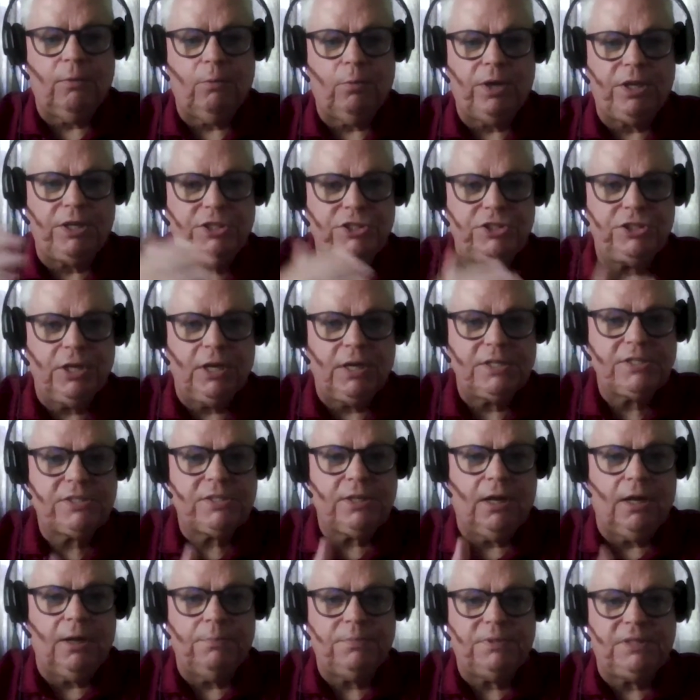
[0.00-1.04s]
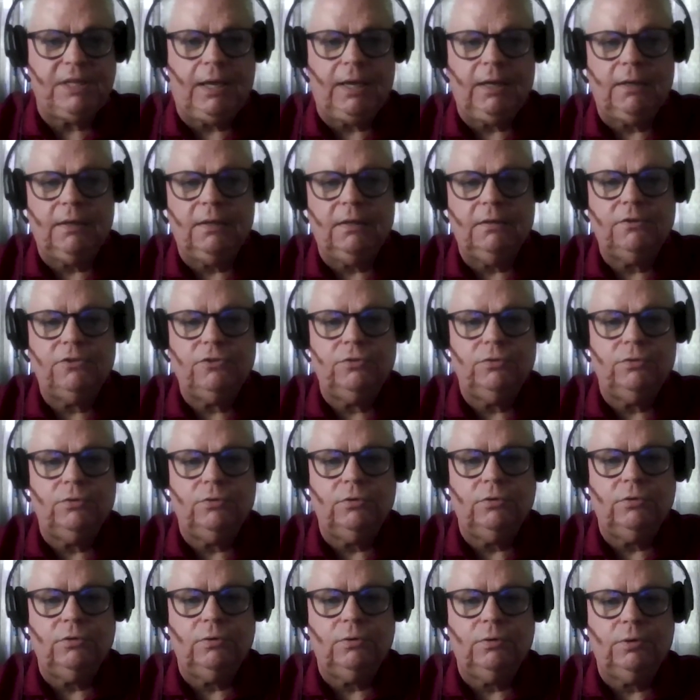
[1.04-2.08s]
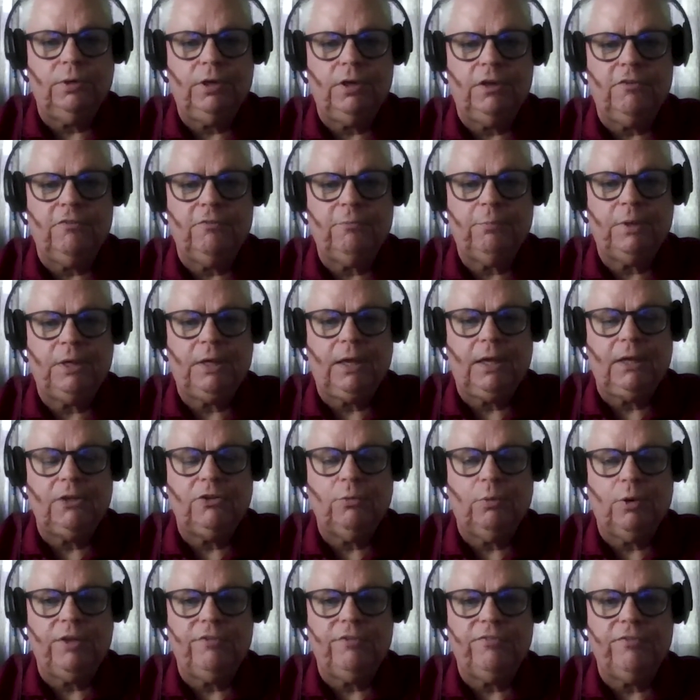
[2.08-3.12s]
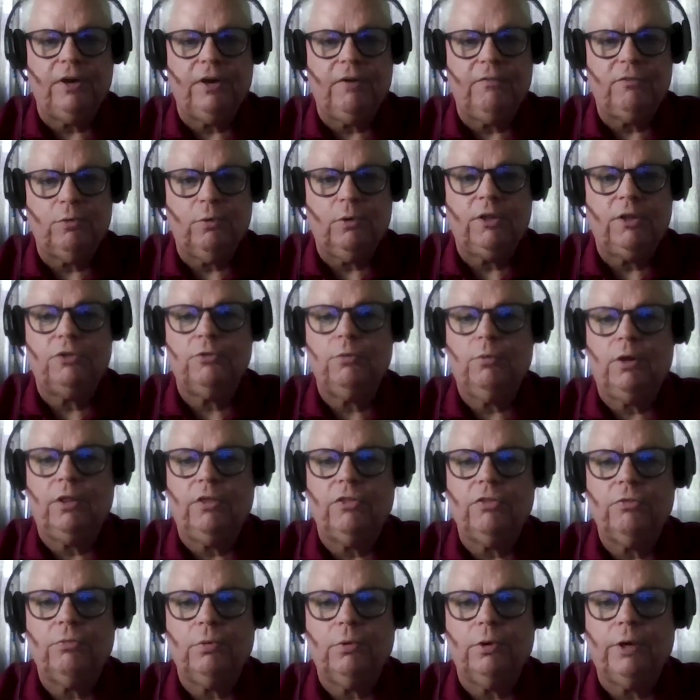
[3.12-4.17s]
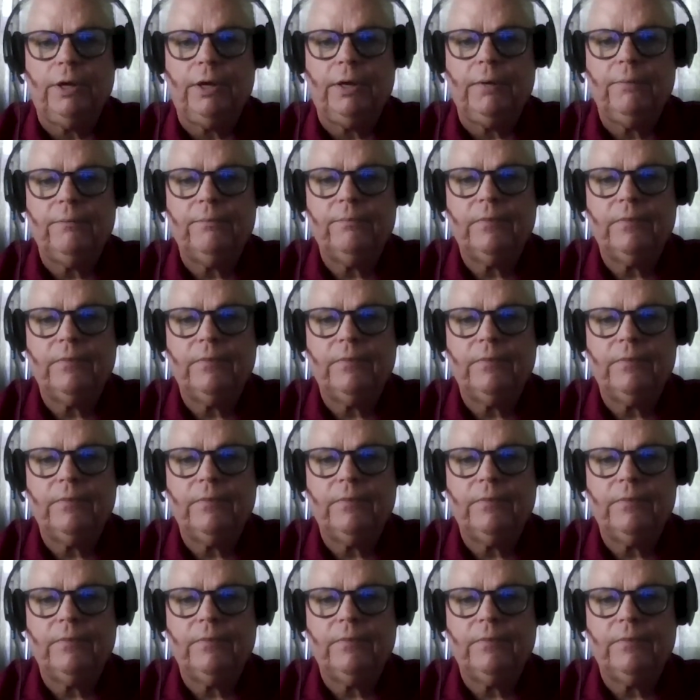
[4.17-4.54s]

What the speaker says: we just updated to NFPA 25/2023.